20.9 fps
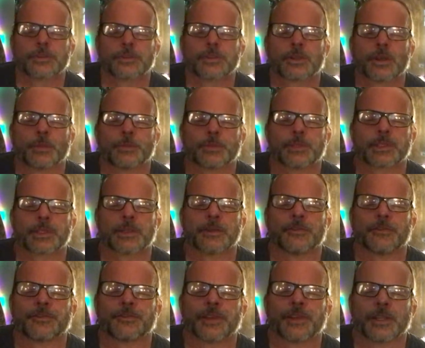So I'm just going
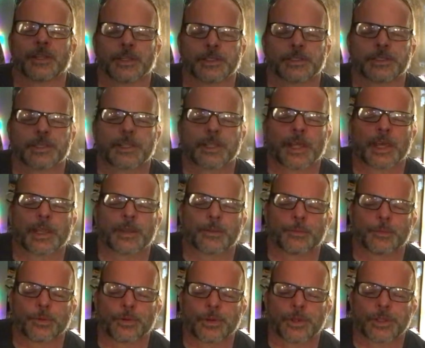to feel into that
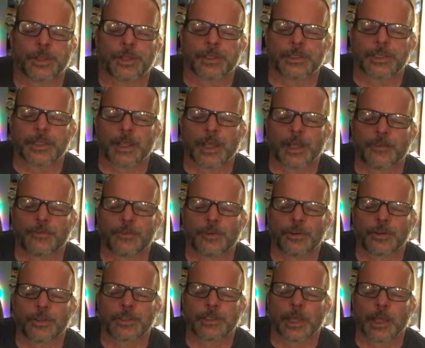and breathe into that
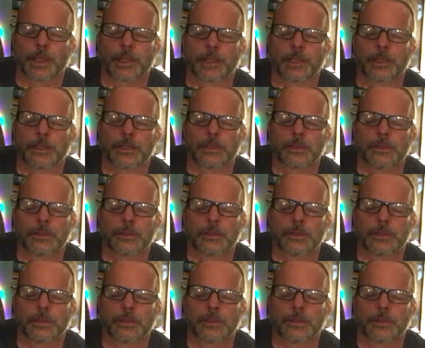for a second.